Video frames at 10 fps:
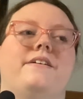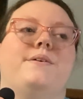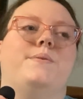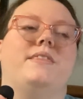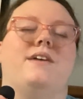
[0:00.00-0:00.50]

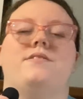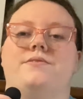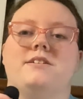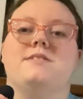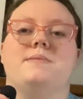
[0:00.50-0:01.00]
When they were
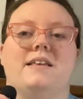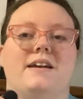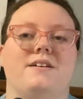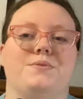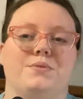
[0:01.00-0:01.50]
first to be
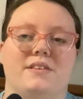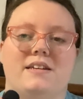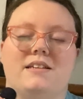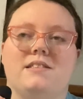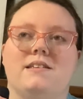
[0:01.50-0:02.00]
like
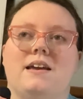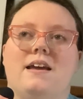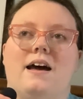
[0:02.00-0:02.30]
released.